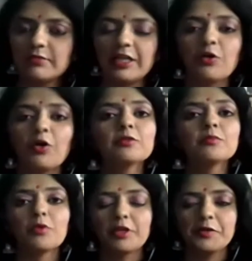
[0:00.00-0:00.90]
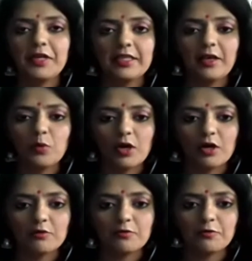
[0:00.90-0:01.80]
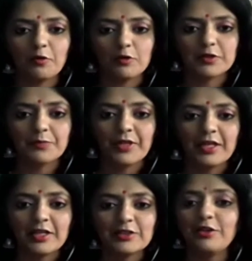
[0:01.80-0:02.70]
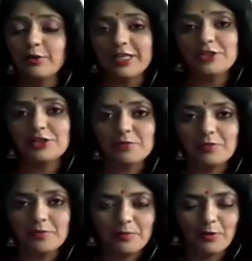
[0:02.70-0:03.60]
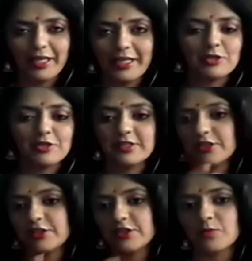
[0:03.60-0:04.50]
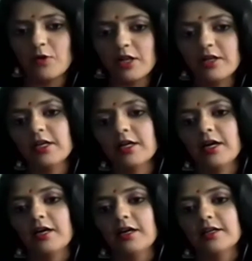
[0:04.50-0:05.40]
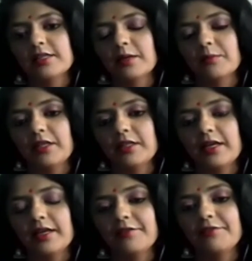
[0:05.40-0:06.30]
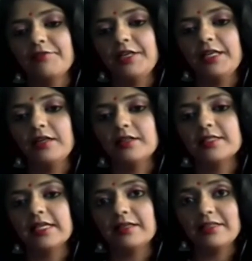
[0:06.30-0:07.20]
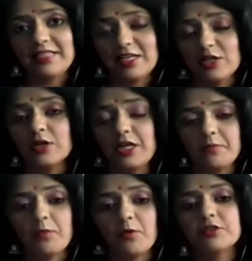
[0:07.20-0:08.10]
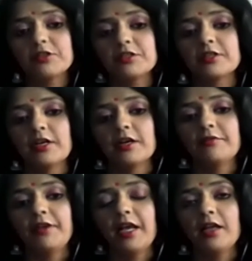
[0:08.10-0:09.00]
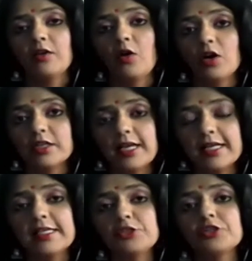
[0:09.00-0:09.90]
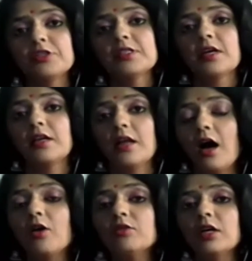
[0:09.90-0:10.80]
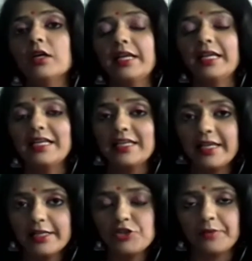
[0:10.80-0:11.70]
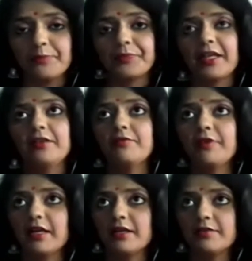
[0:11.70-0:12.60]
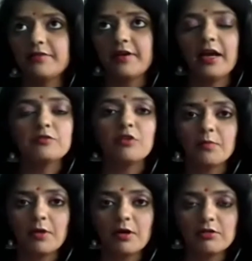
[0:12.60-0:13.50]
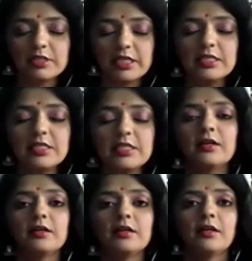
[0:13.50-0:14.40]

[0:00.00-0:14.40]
in order to motivate their workforce? So new age employee engagement is just a small something that I feel is equally important, where organizations are now engaging. In fact, if I have to talk about India,